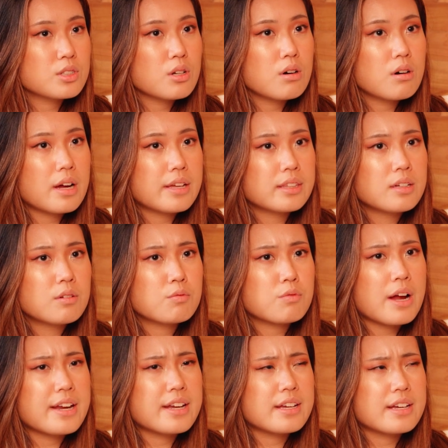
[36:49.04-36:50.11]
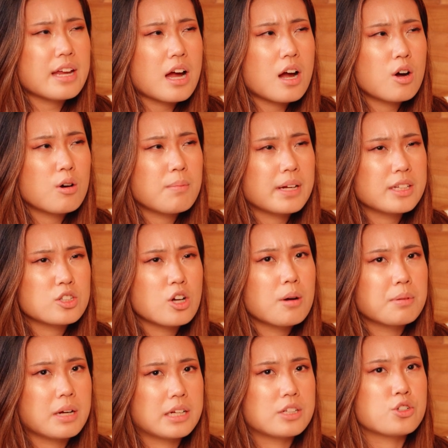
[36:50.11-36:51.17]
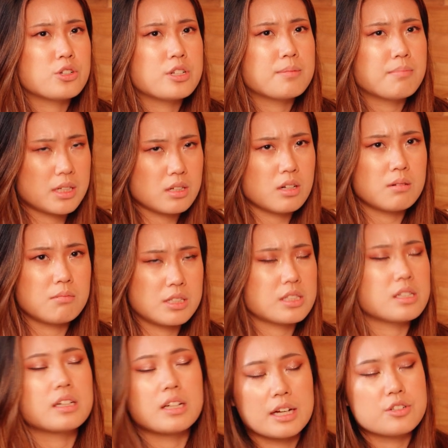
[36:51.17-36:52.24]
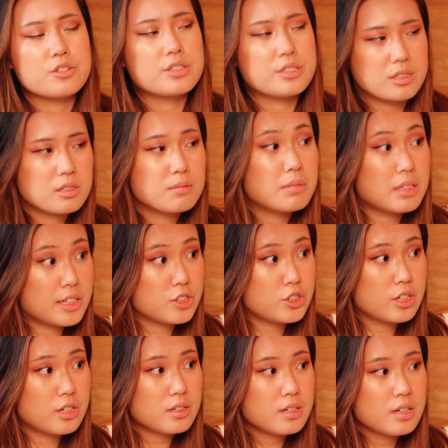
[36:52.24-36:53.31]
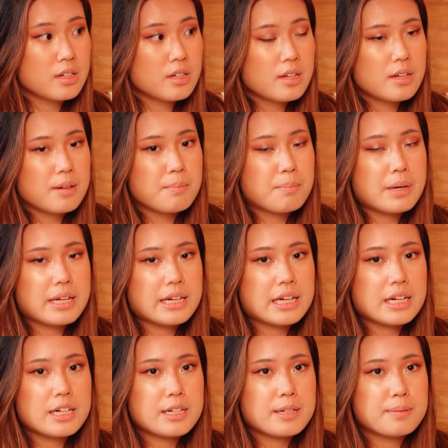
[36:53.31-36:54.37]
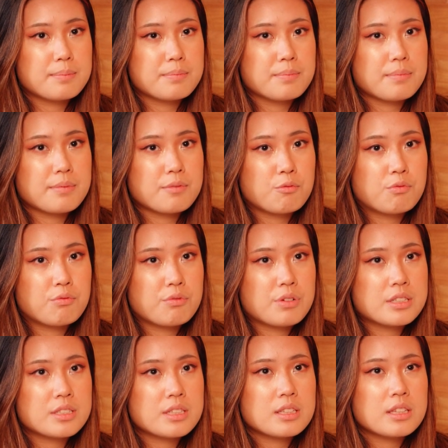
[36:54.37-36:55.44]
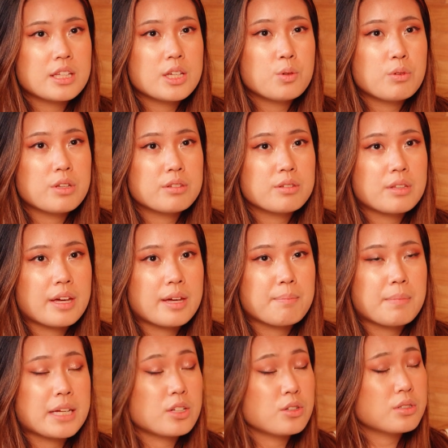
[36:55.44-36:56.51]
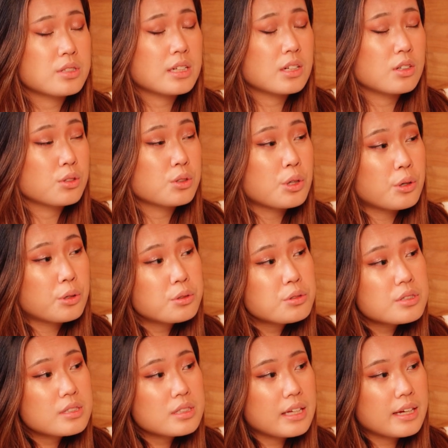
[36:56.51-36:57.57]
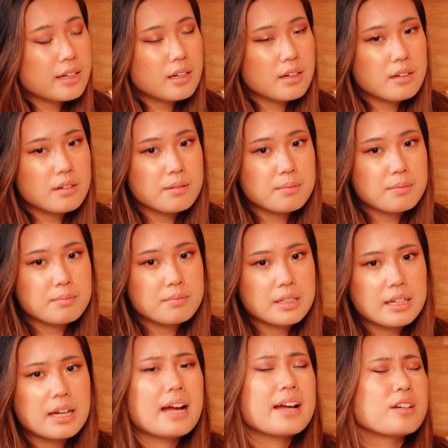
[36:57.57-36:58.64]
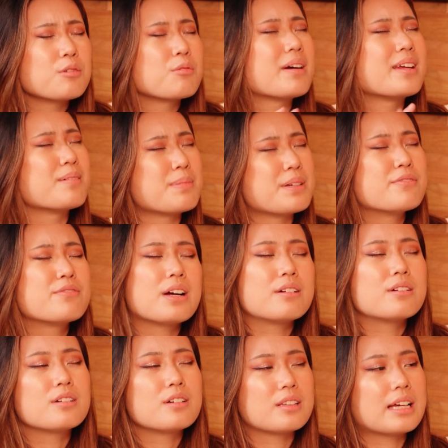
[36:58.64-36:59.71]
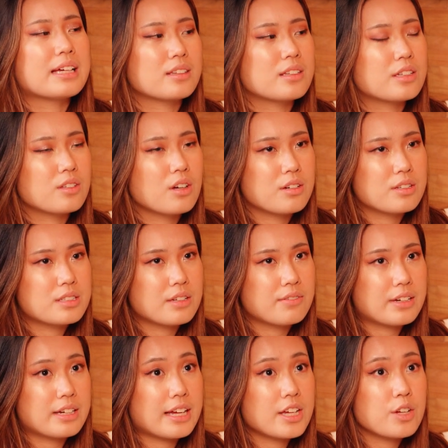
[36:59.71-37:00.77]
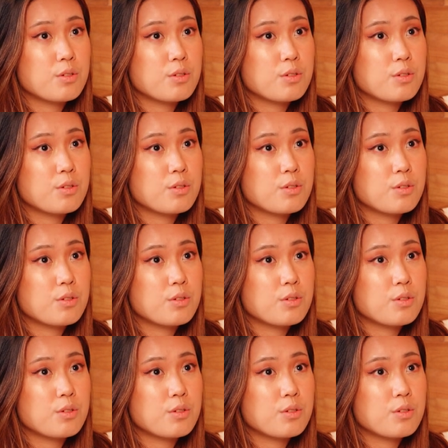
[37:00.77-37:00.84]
So I think right now my top listening country is still Malaysia. But recently with like my new single Toast, like that kind of went a bit viral on like TikTok and stuff like that.